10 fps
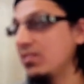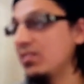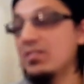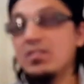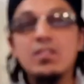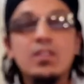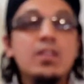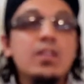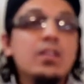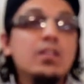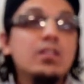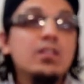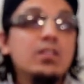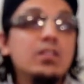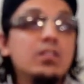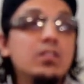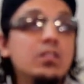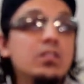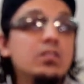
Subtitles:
Nothing is said.